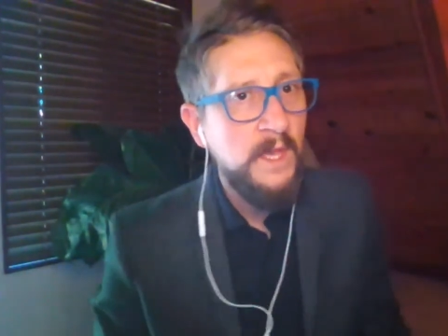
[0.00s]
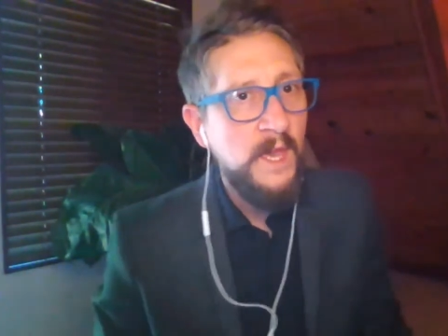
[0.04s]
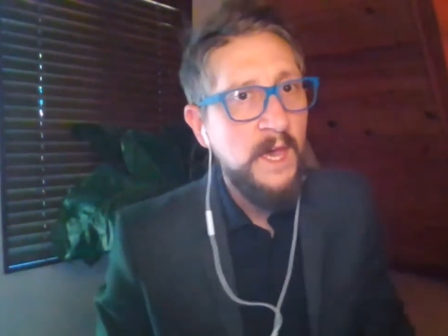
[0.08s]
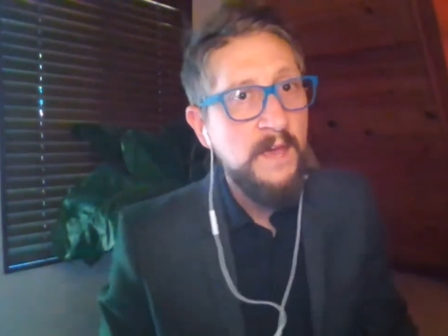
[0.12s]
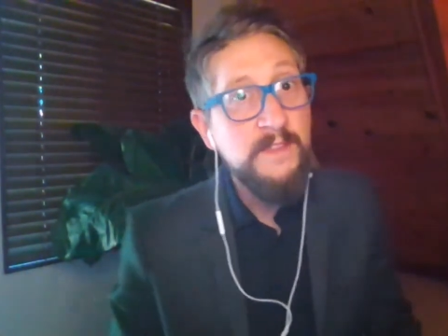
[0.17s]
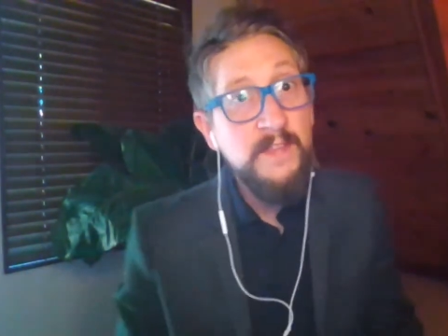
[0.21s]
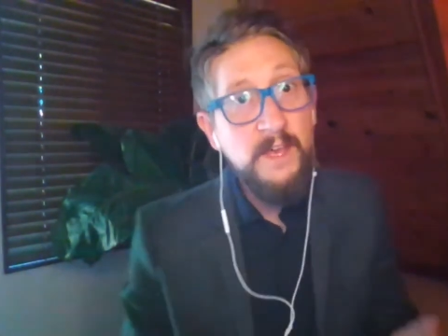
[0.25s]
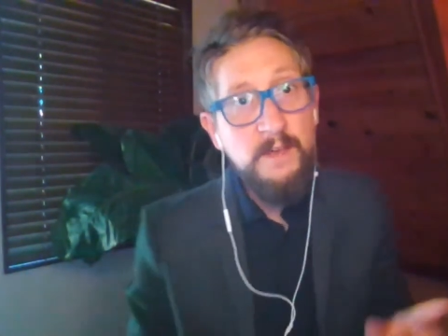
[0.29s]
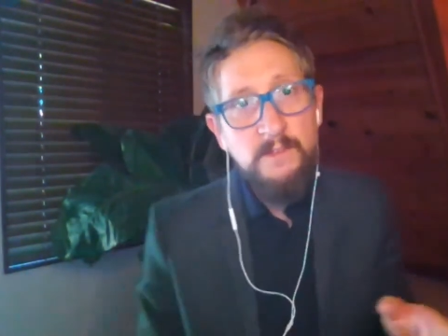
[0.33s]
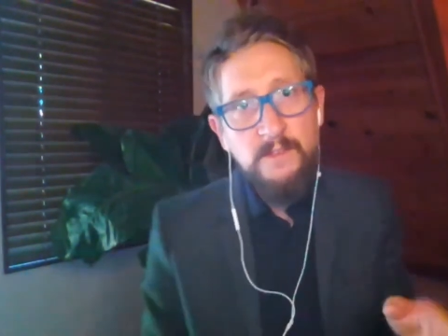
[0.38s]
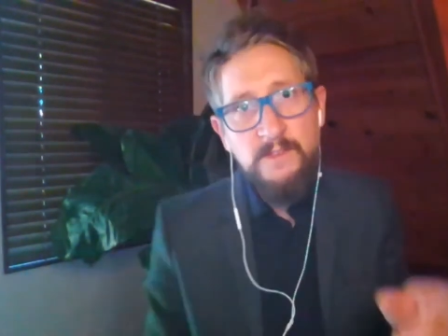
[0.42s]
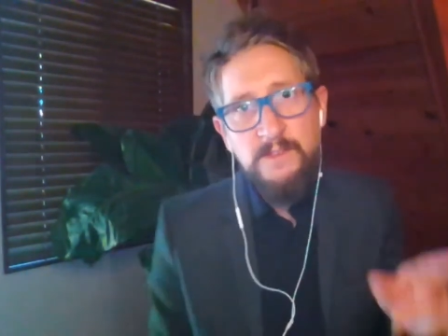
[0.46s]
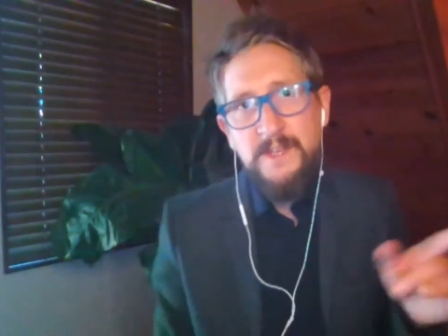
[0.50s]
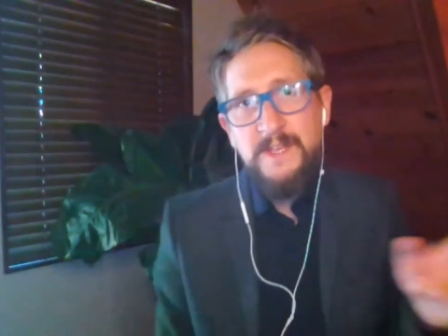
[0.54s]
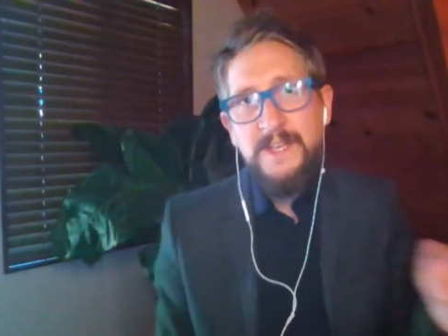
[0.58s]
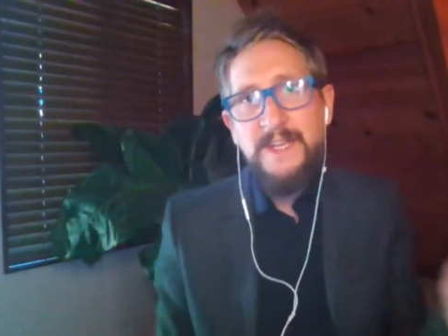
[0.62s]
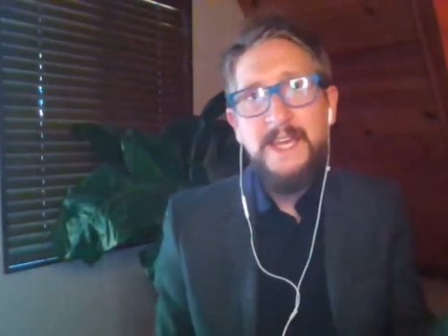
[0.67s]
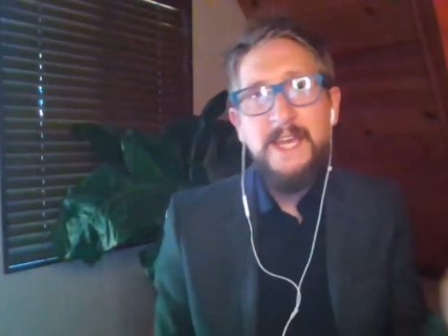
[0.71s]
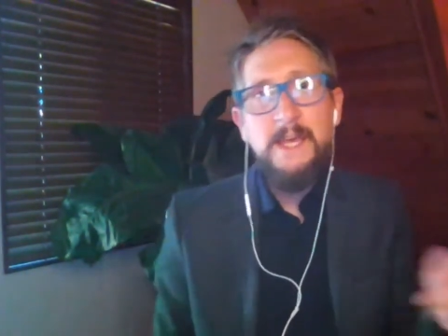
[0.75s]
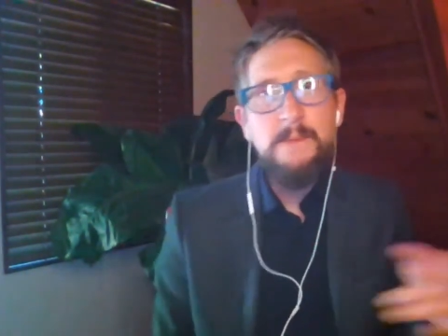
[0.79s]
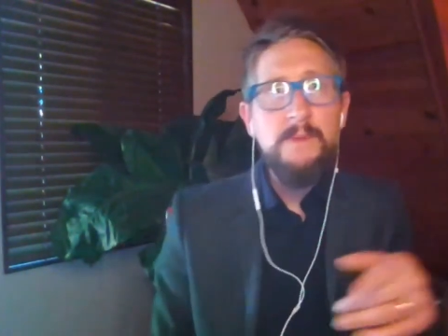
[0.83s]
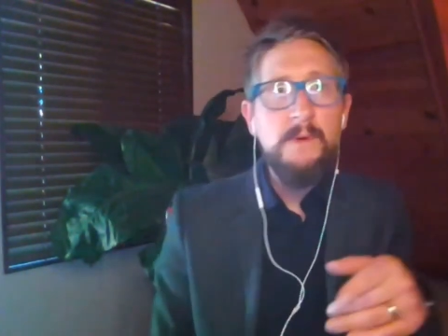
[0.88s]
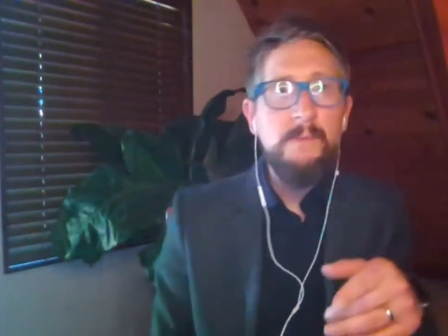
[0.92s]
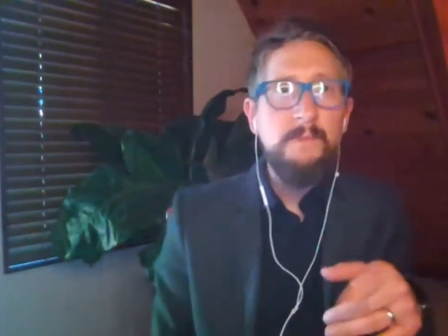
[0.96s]
And the other thing to
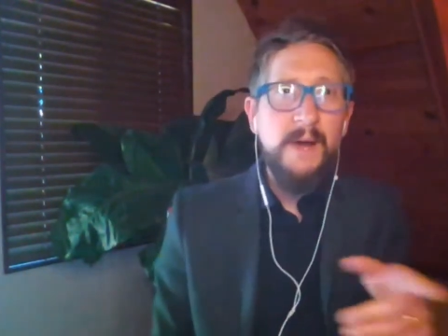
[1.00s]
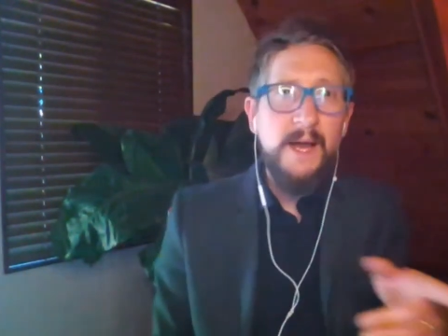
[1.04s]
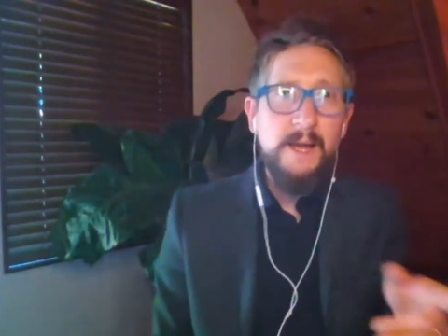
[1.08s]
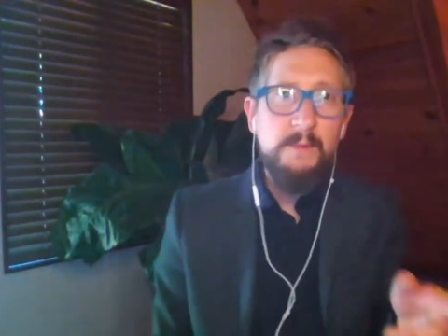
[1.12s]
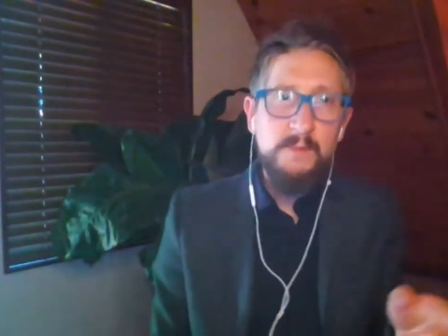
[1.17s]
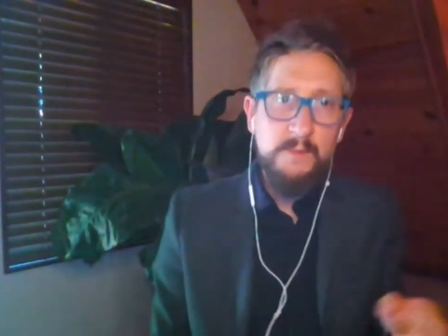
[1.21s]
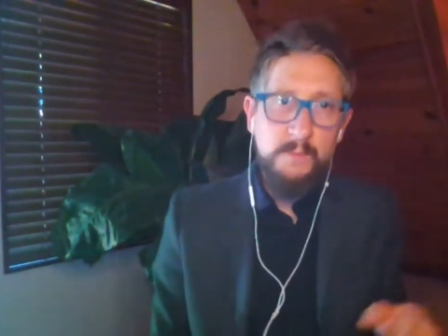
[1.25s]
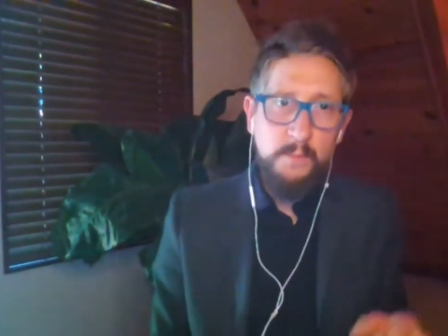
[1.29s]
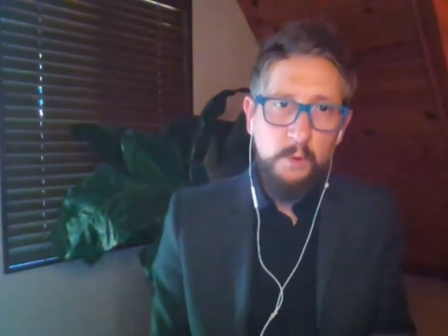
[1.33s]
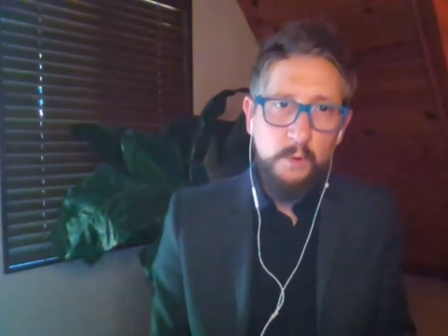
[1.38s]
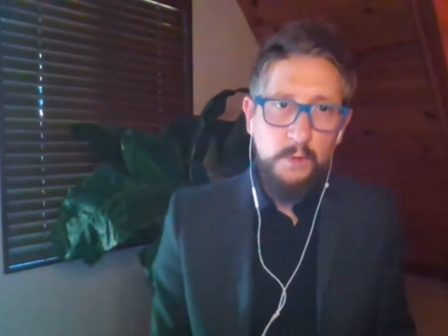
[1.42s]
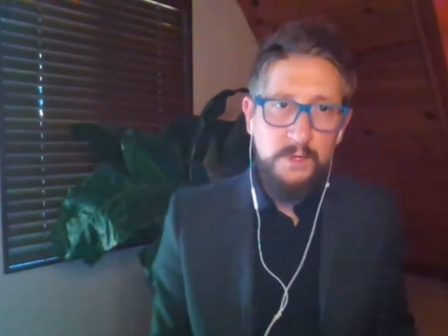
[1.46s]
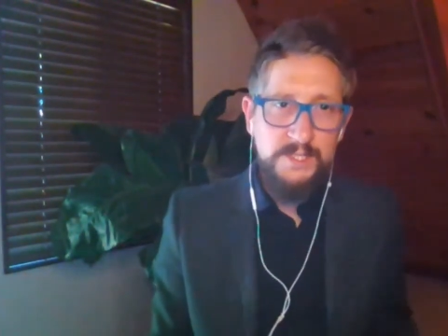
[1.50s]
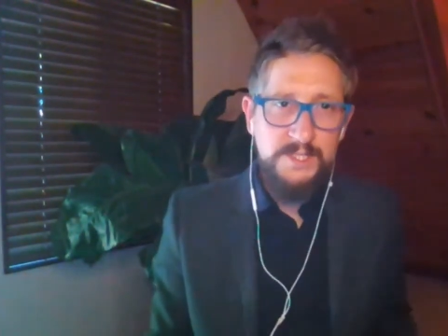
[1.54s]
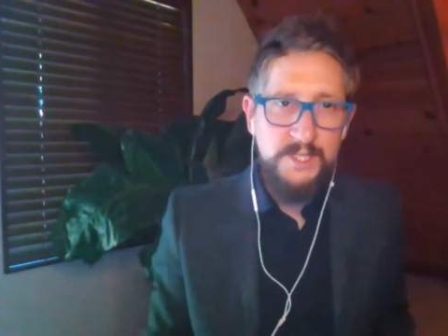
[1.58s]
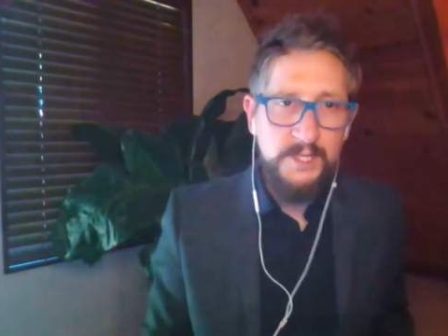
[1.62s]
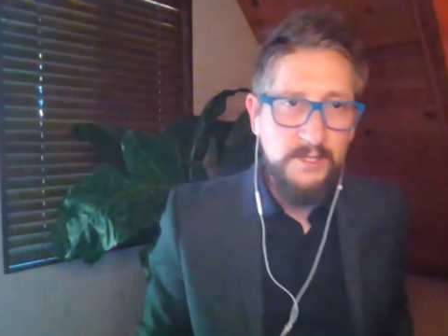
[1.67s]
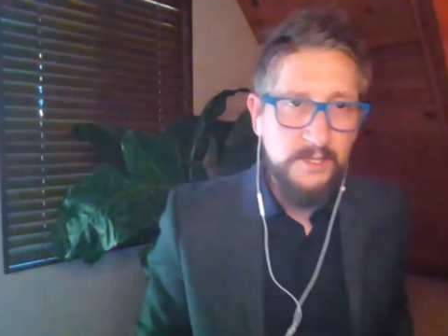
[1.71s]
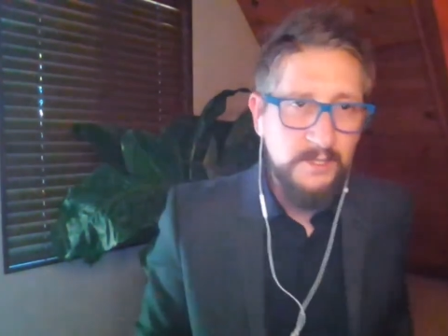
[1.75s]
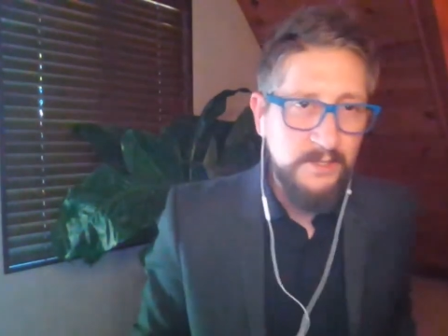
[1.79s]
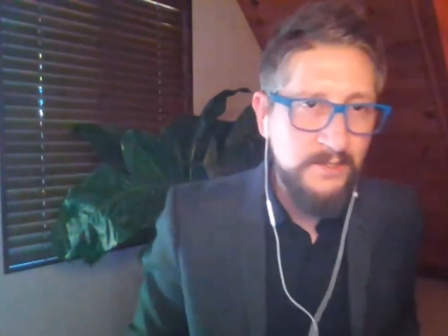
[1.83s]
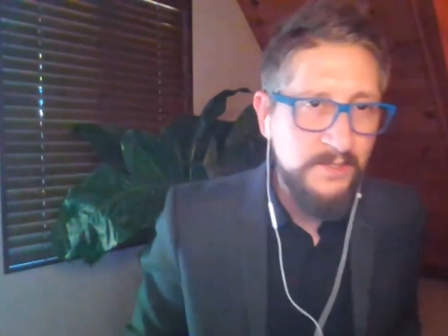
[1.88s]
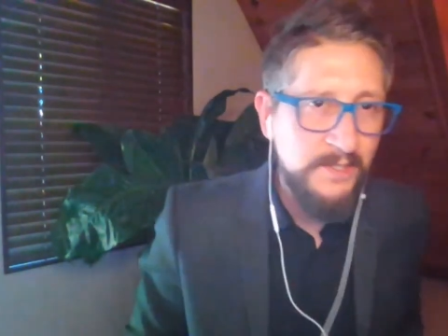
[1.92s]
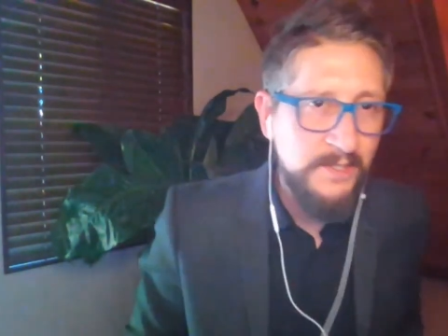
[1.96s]
keep in mind with
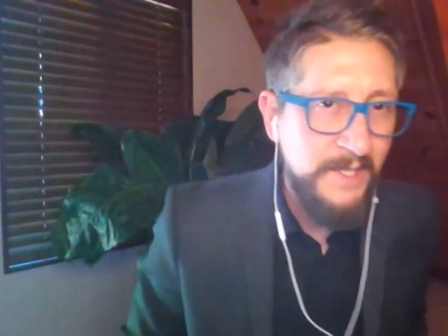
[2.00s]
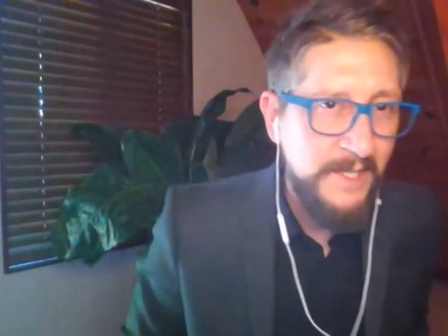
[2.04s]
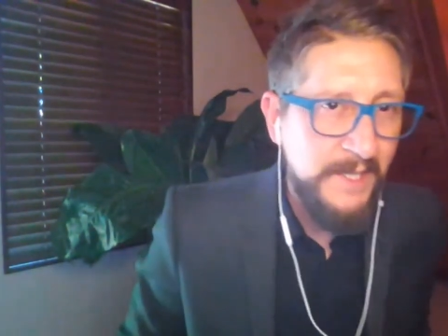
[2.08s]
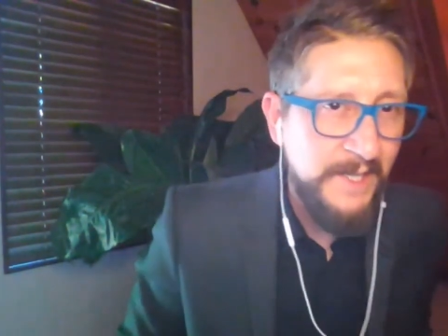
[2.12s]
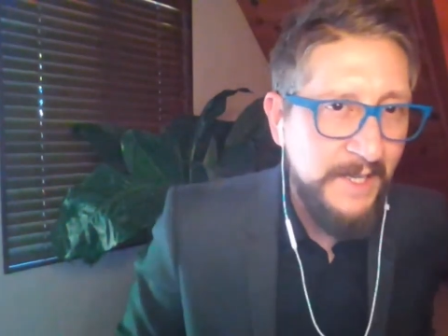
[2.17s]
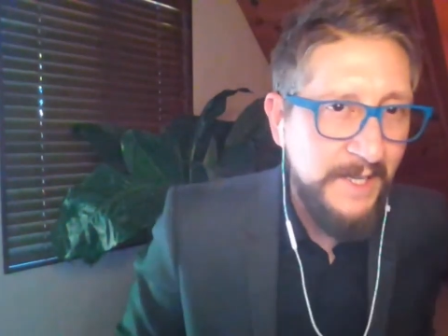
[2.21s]
Portugal